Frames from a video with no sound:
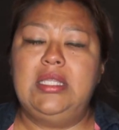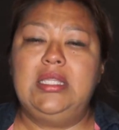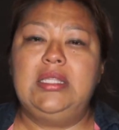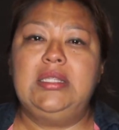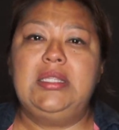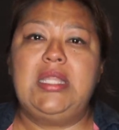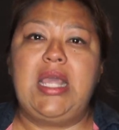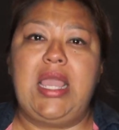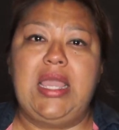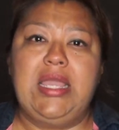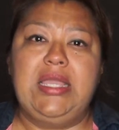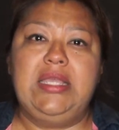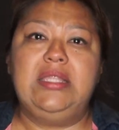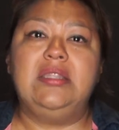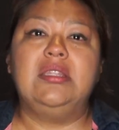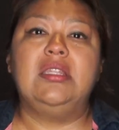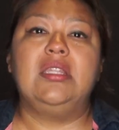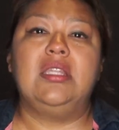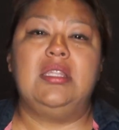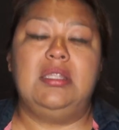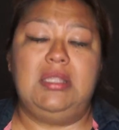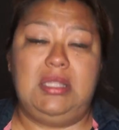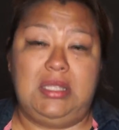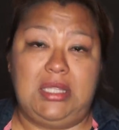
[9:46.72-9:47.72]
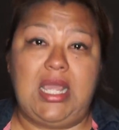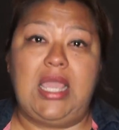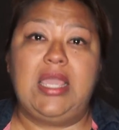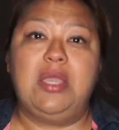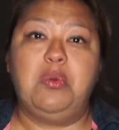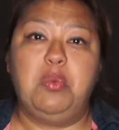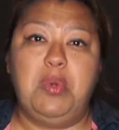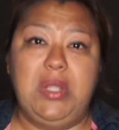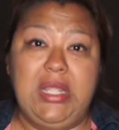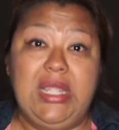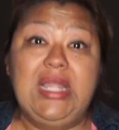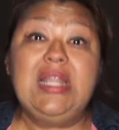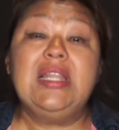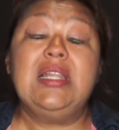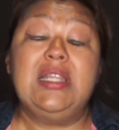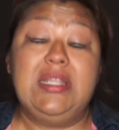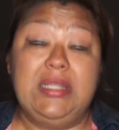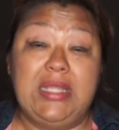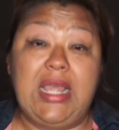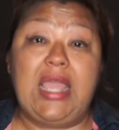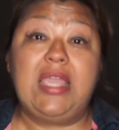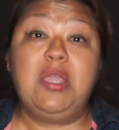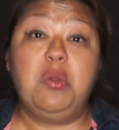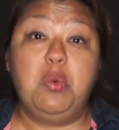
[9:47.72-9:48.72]
they
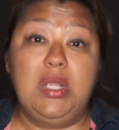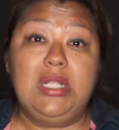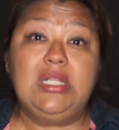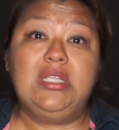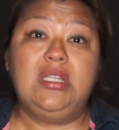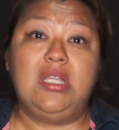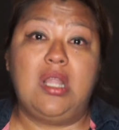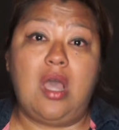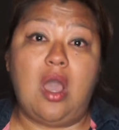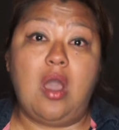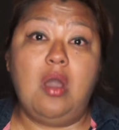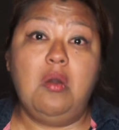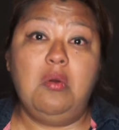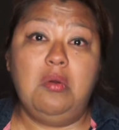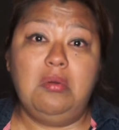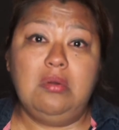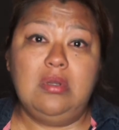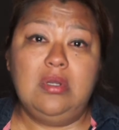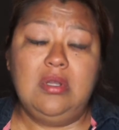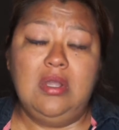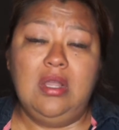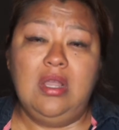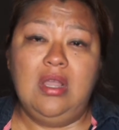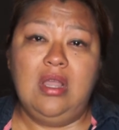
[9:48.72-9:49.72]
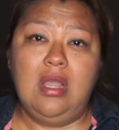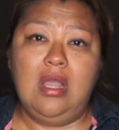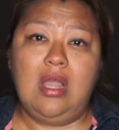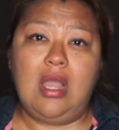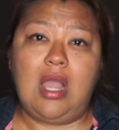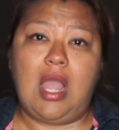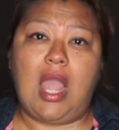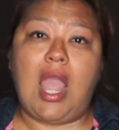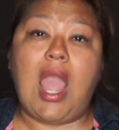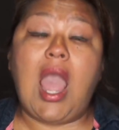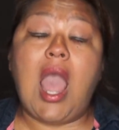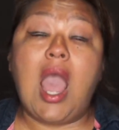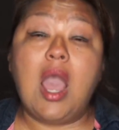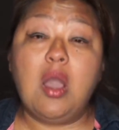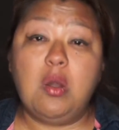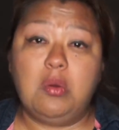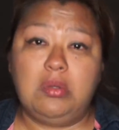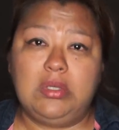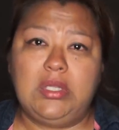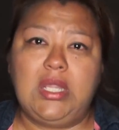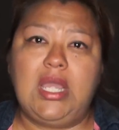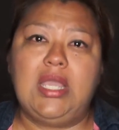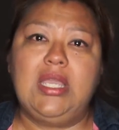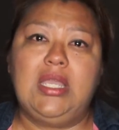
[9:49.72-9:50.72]
will know how
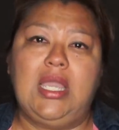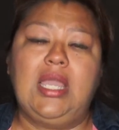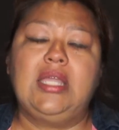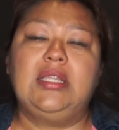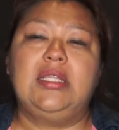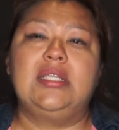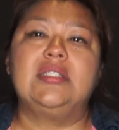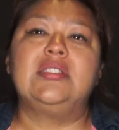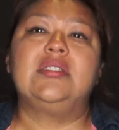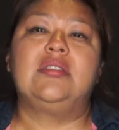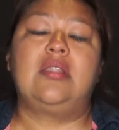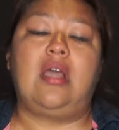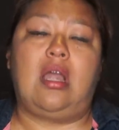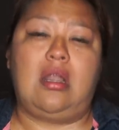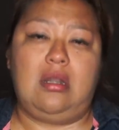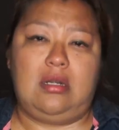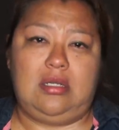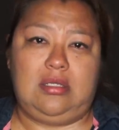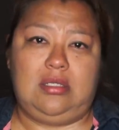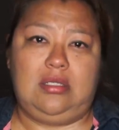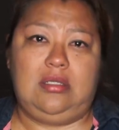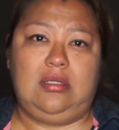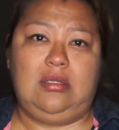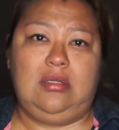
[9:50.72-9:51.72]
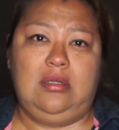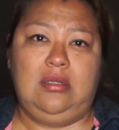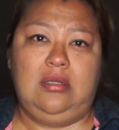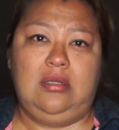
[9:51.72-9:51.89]
they can start.